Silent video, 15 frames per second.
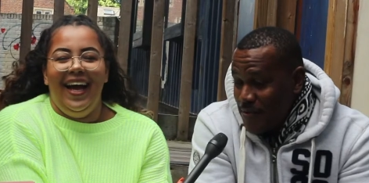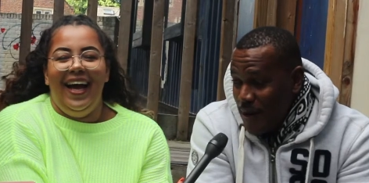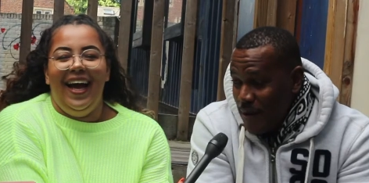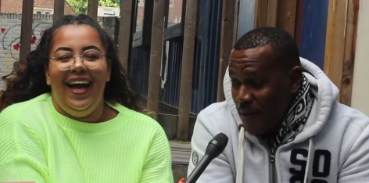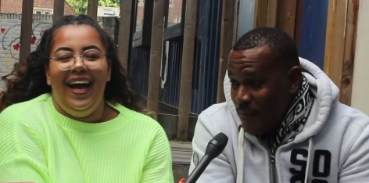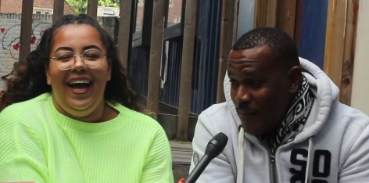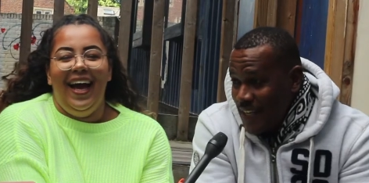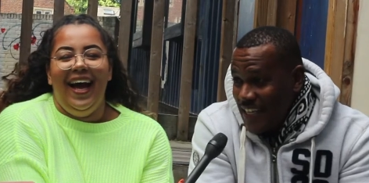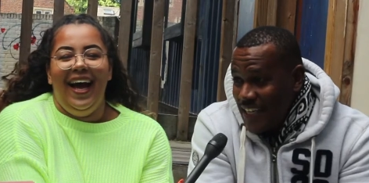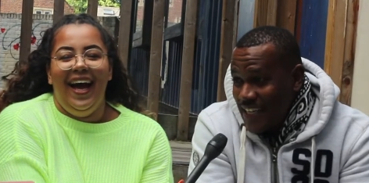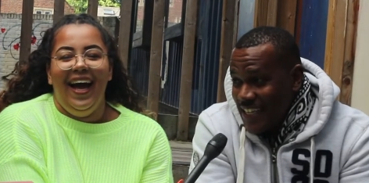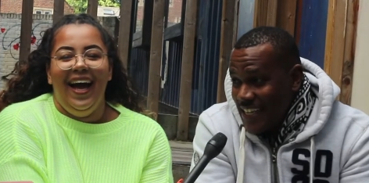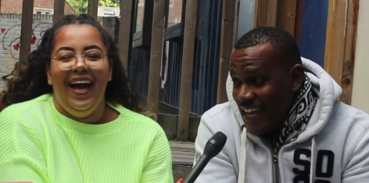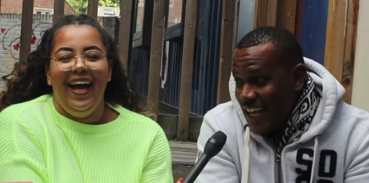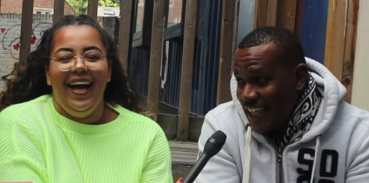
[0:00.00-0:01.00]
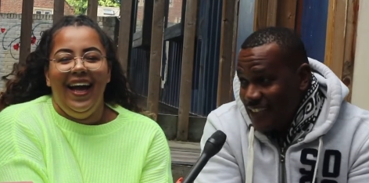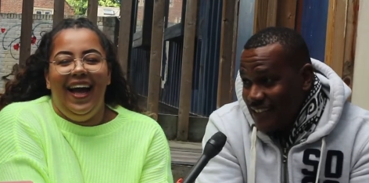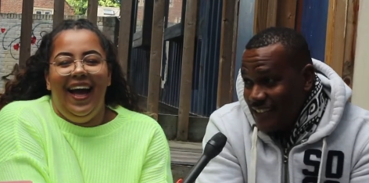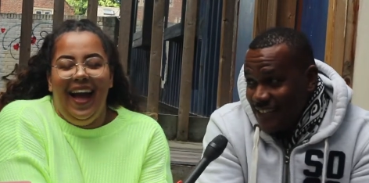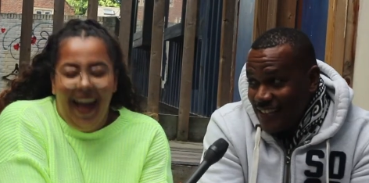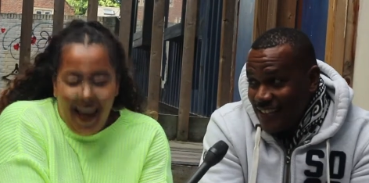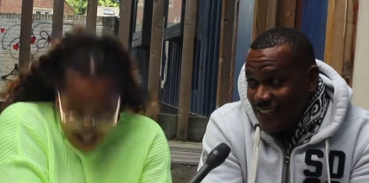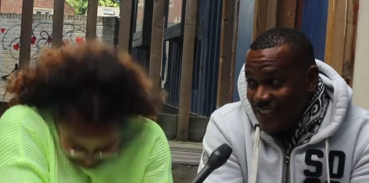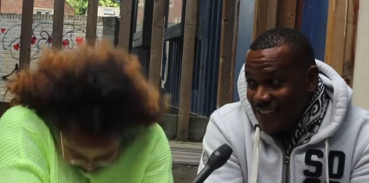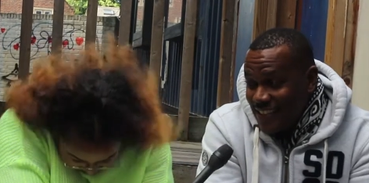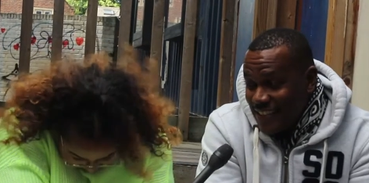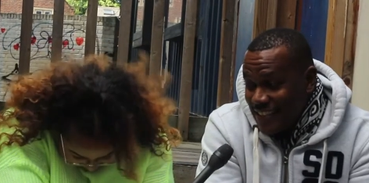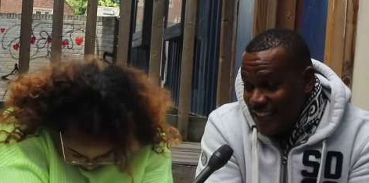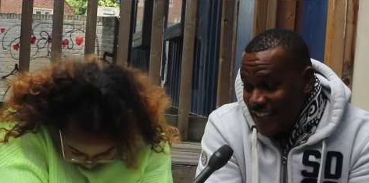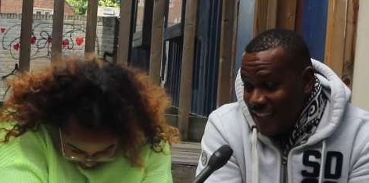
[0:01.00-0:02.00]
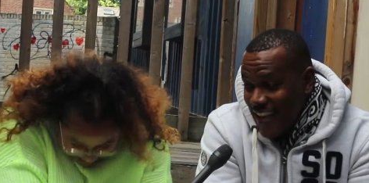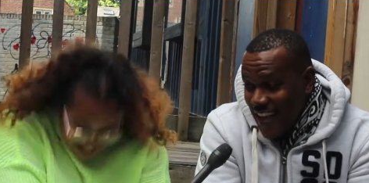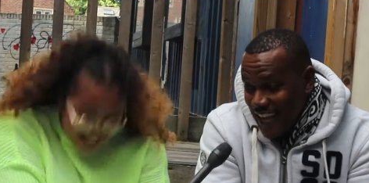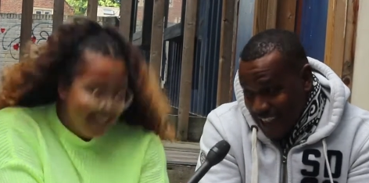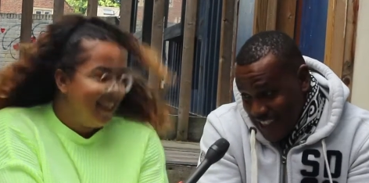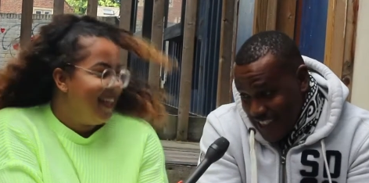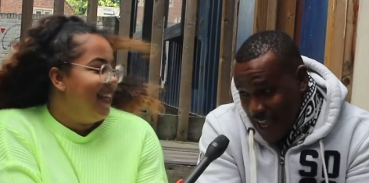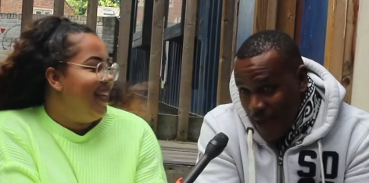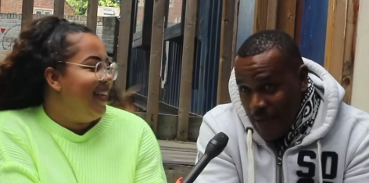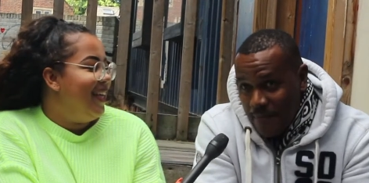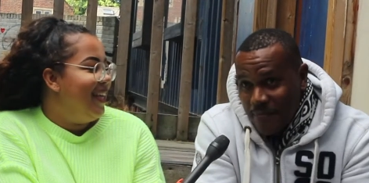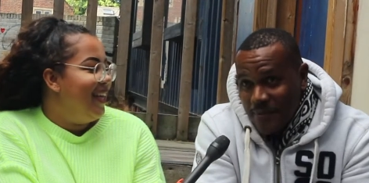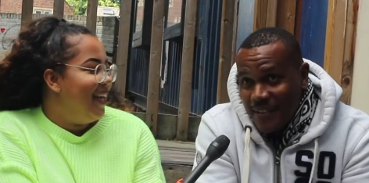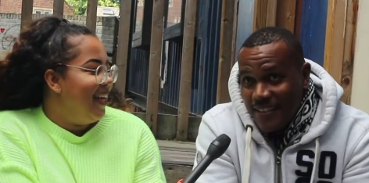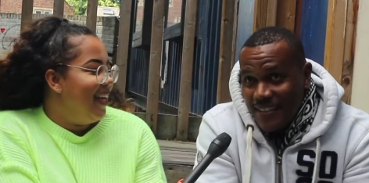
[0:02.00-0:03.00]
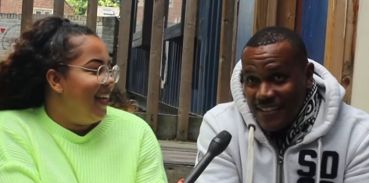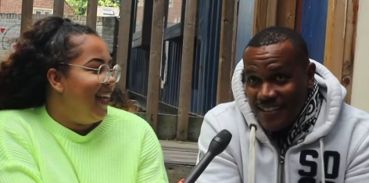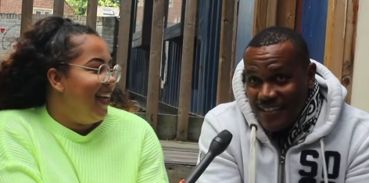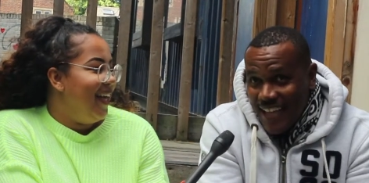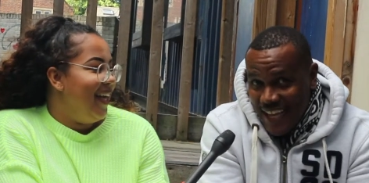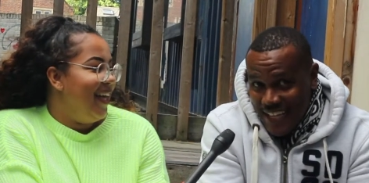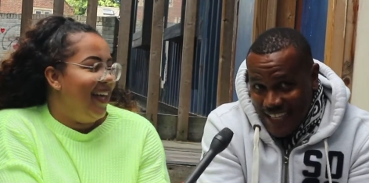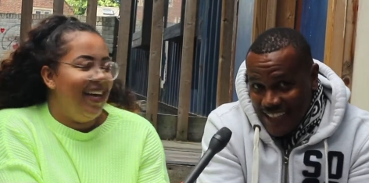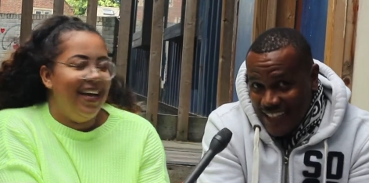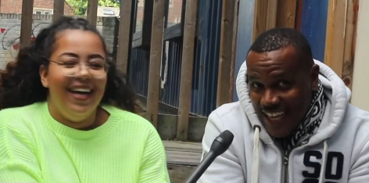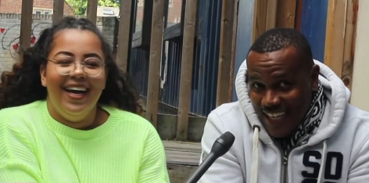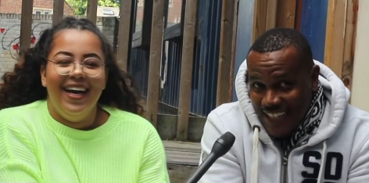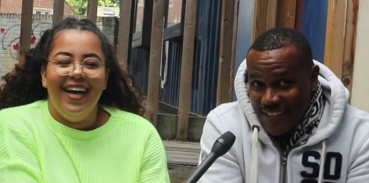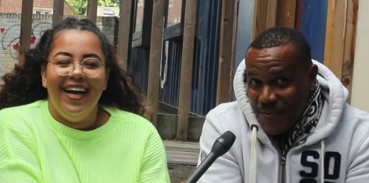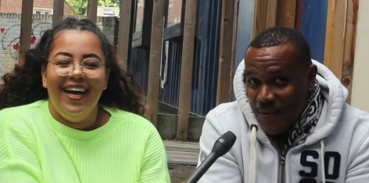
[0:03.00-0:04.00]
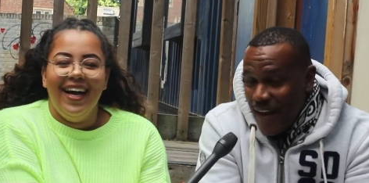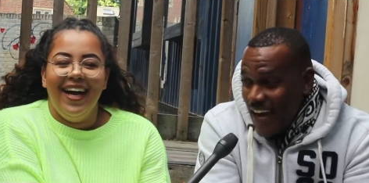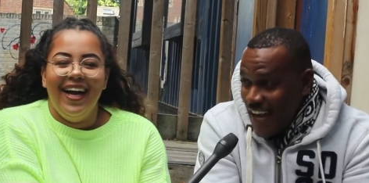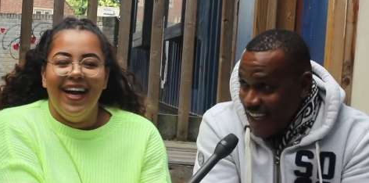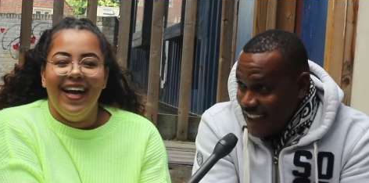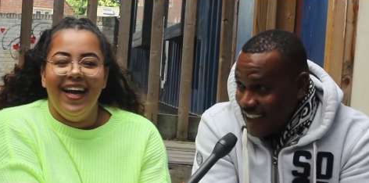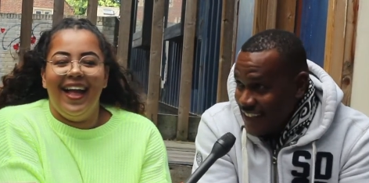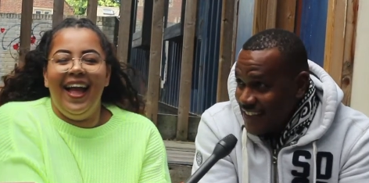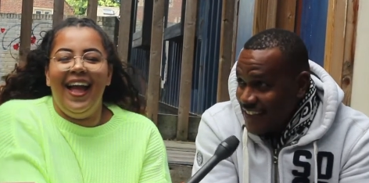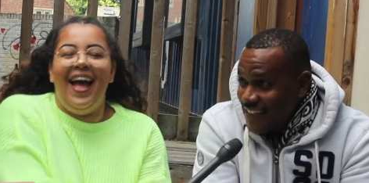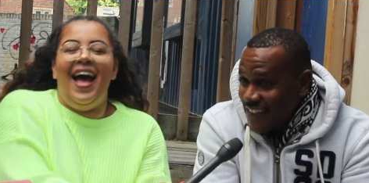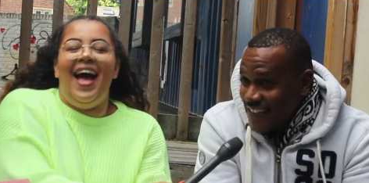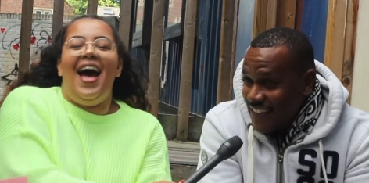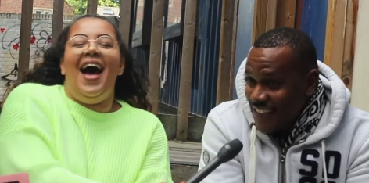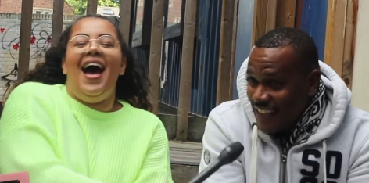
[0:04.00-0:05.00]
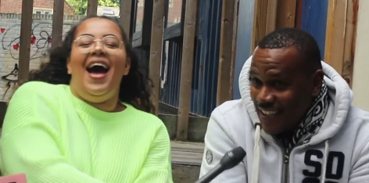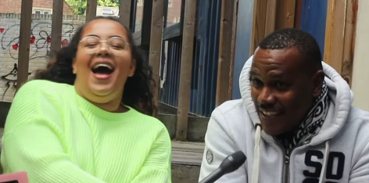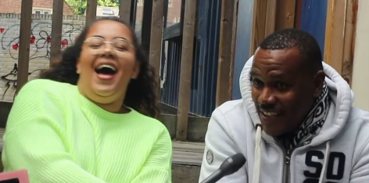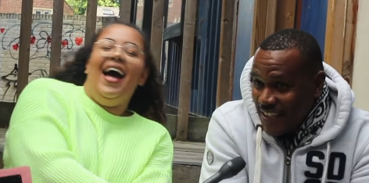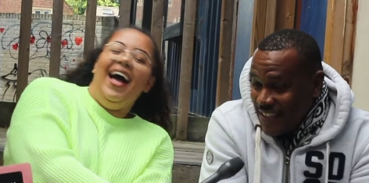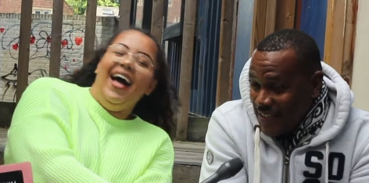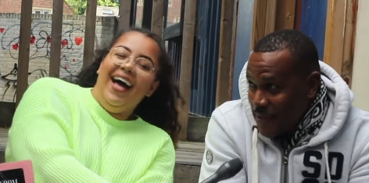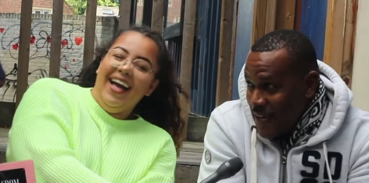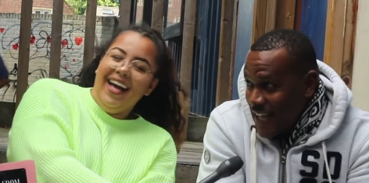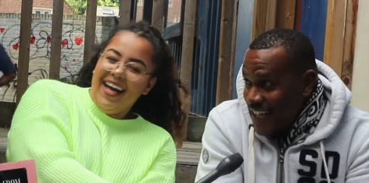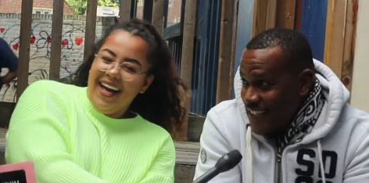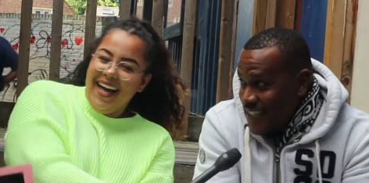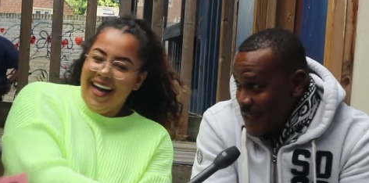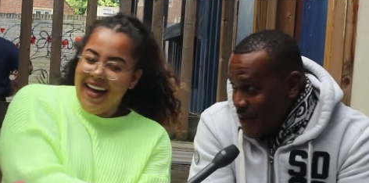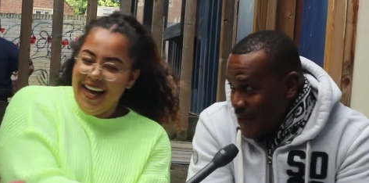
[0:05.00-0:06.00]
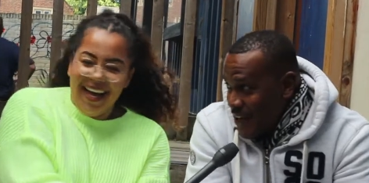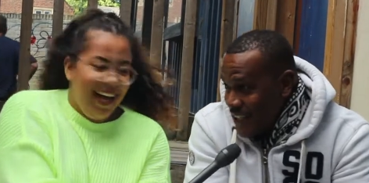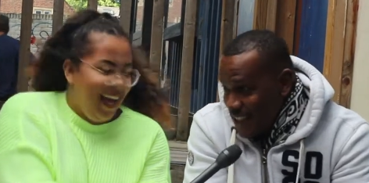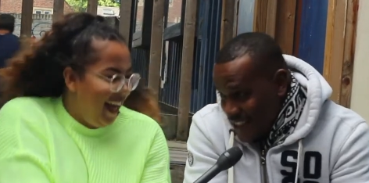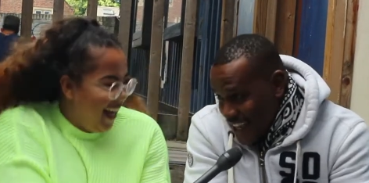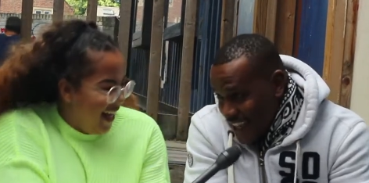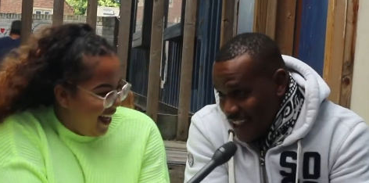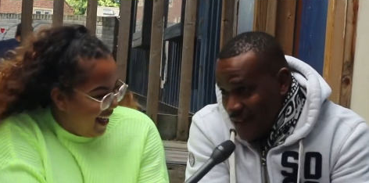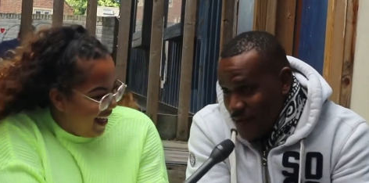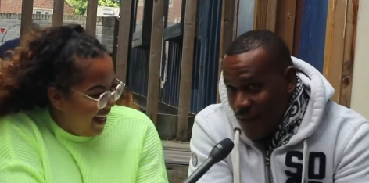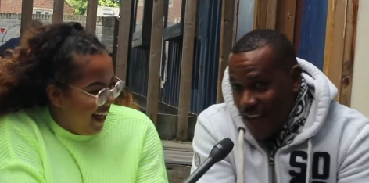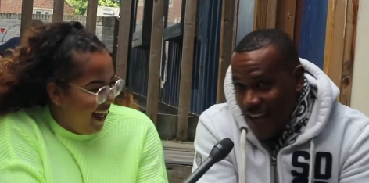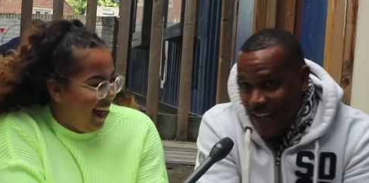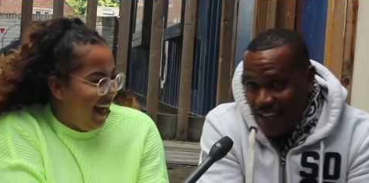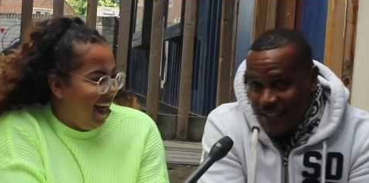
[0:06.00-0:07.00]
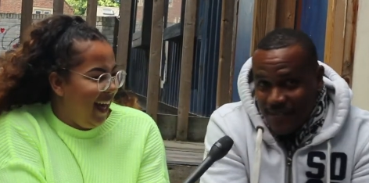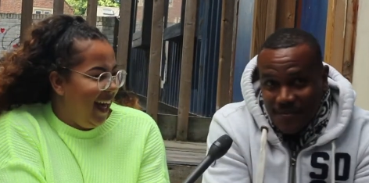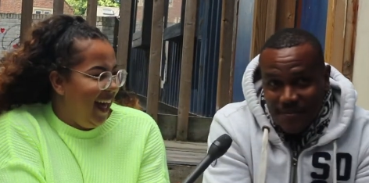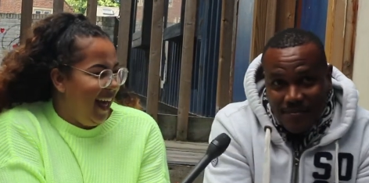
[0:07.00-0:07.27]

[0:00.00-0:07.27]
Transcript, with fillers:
Speaker 1: rub up a little and she accept. Then you take the wine. You know what else you want? Take the wine.